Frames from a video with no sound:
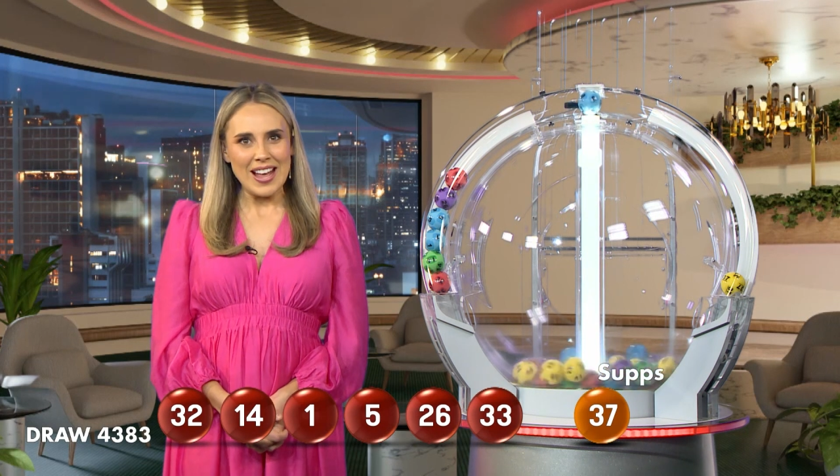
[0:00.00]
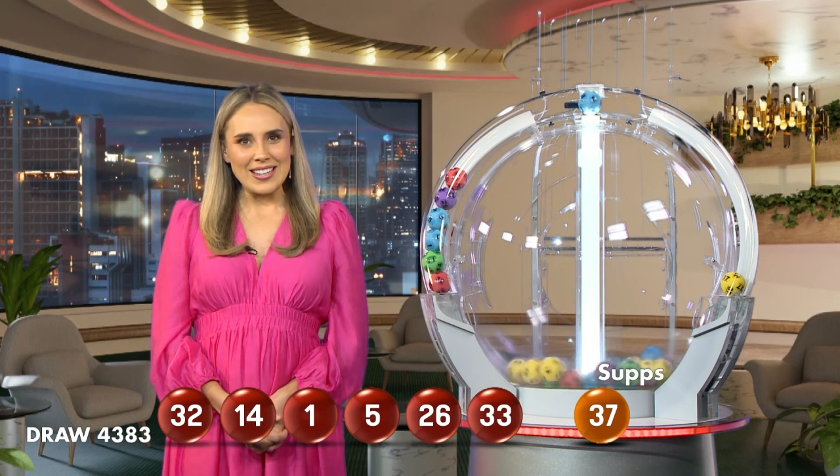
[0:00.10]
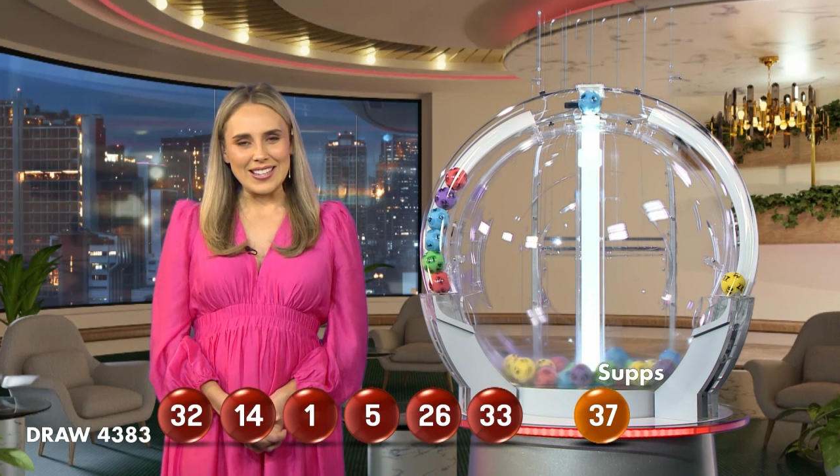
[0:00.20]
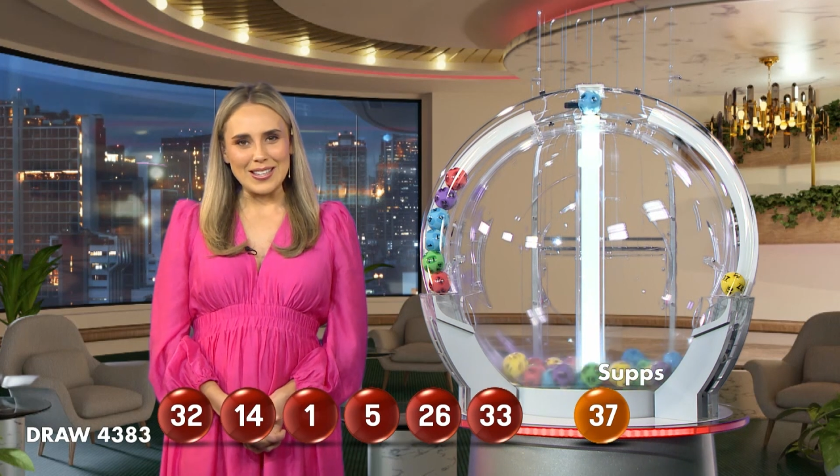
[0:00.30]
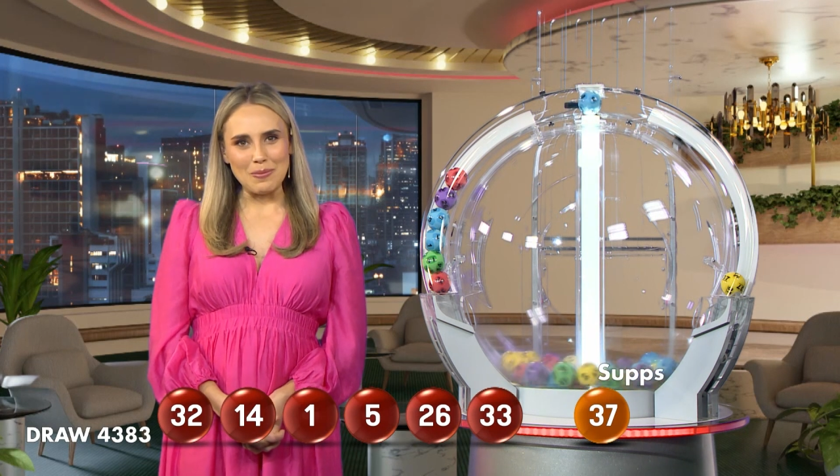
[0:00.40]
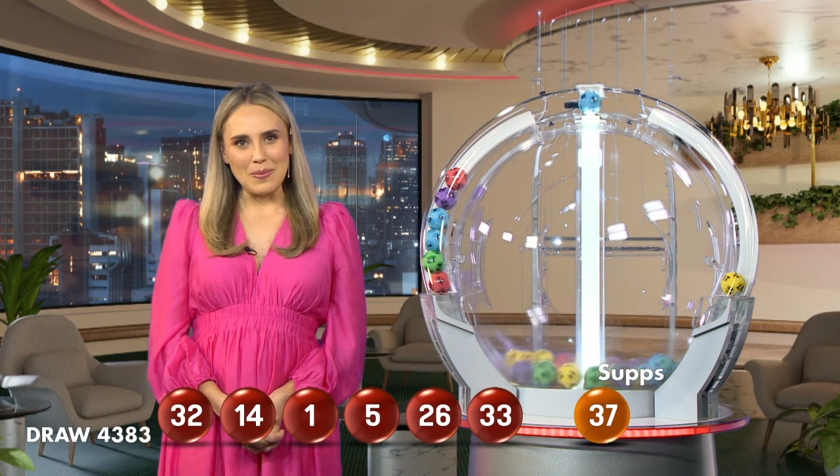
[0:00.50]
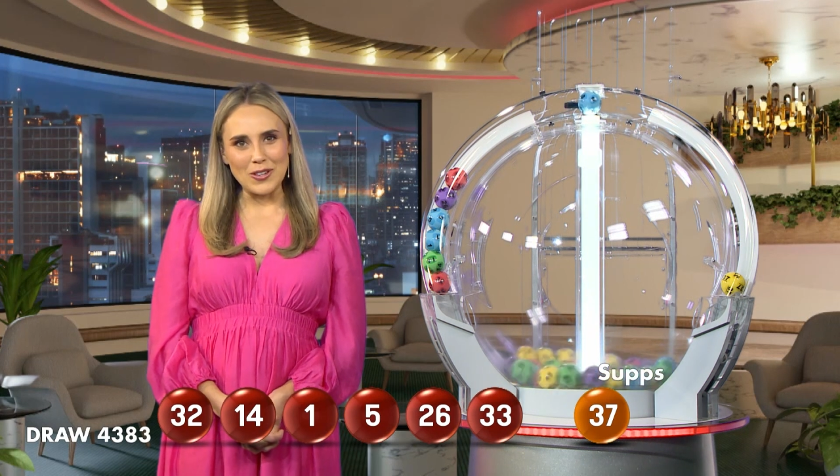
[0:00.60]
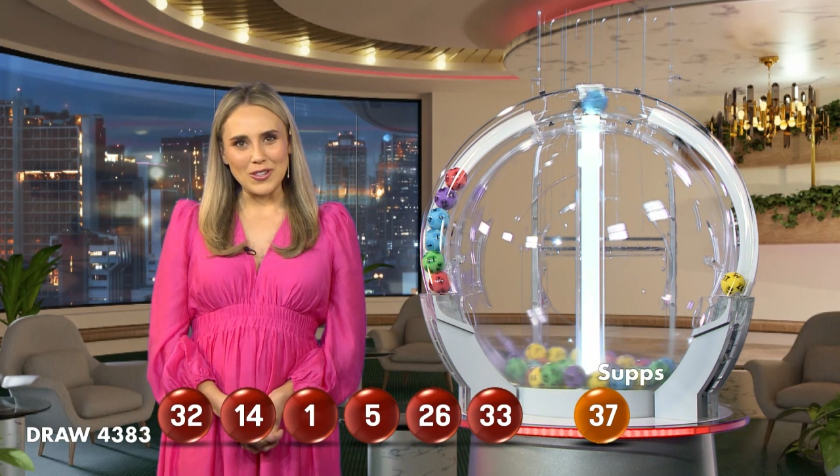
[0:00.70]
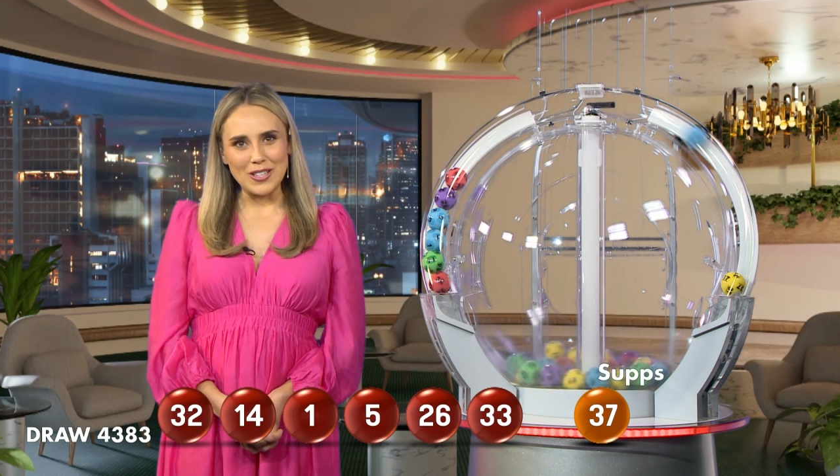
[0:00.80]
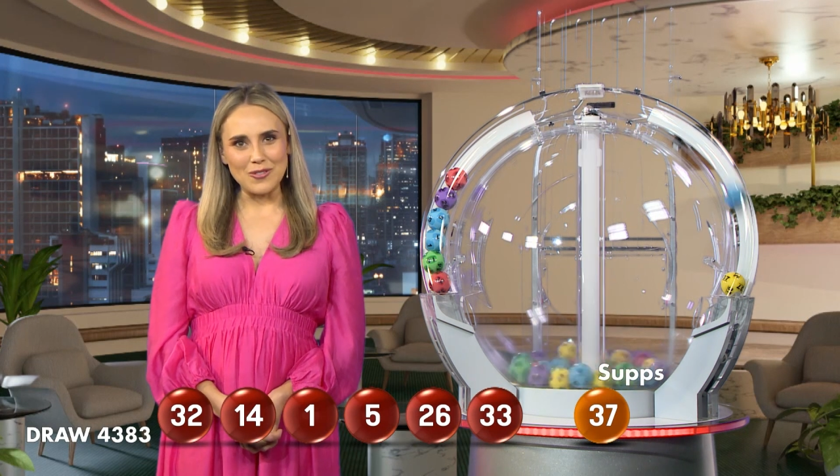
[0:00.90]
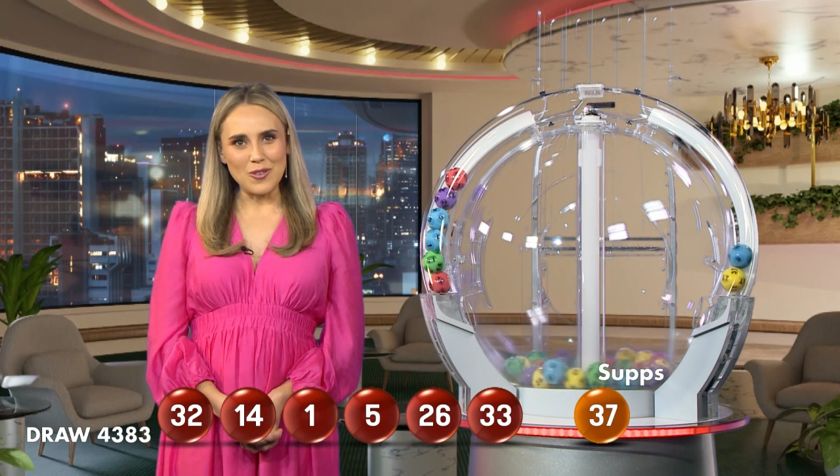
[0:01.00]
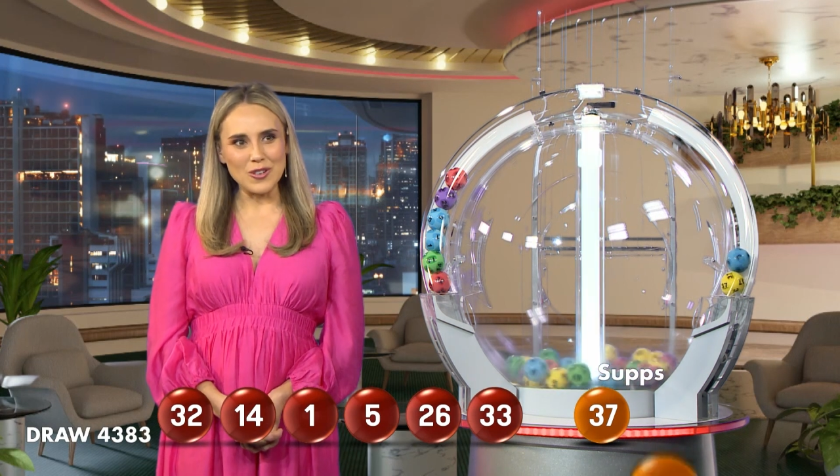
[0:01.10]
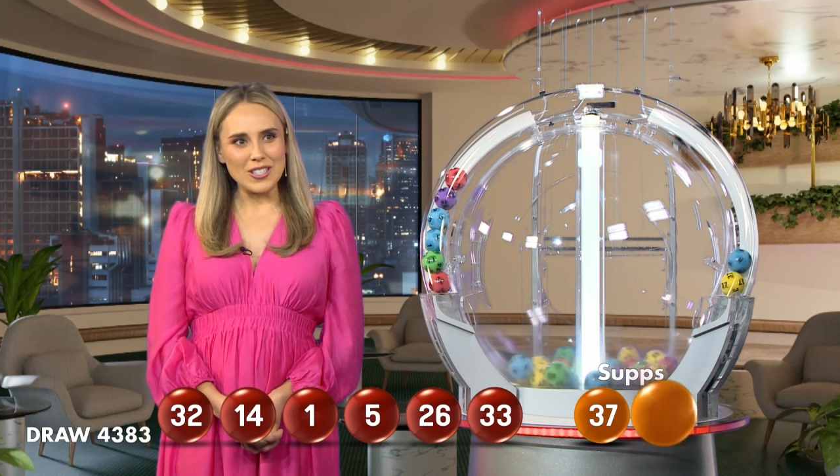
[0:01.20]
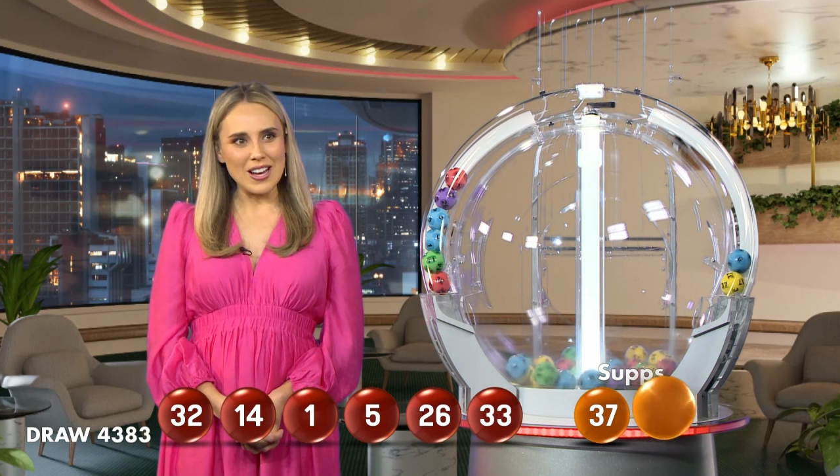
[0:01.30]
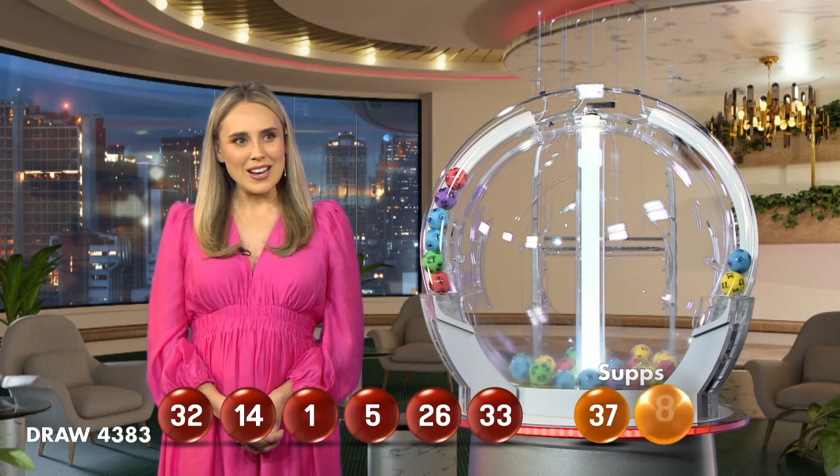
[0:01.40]
And our supplementaries for
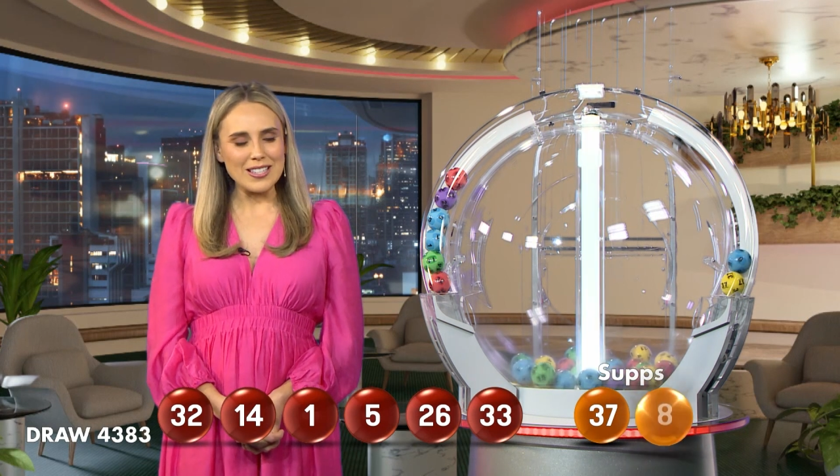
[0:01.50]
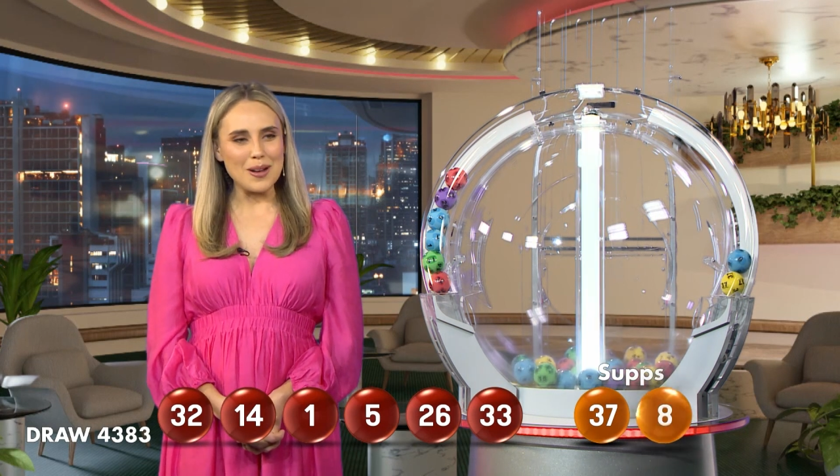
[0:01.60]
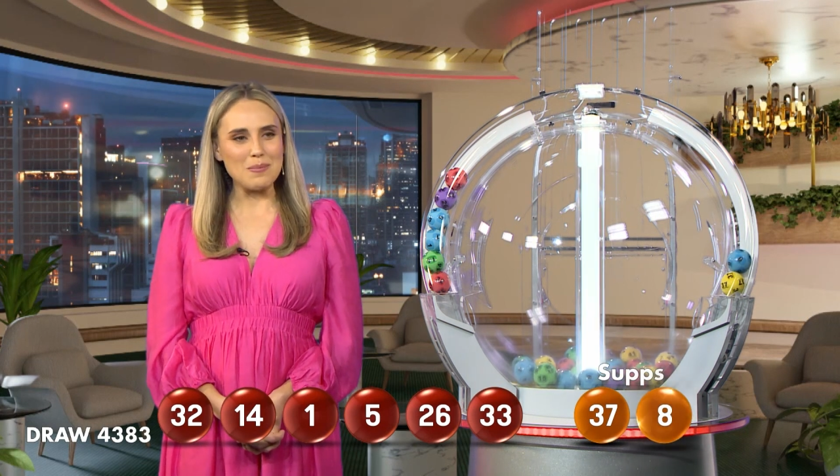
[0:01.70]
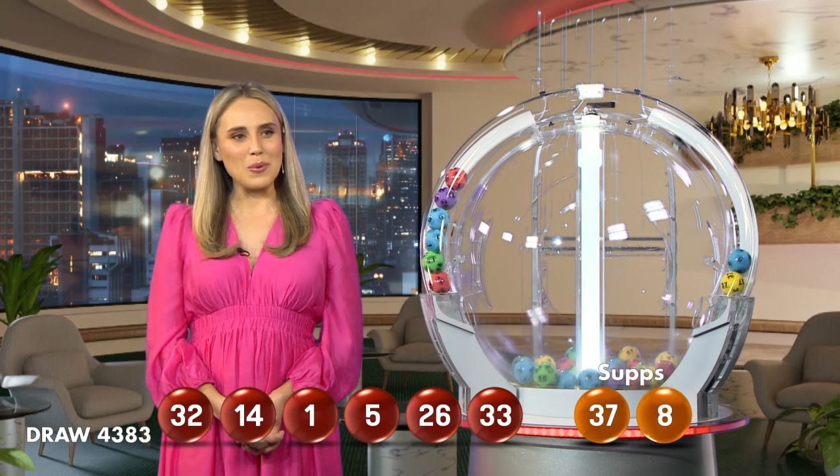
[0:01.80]
tonight are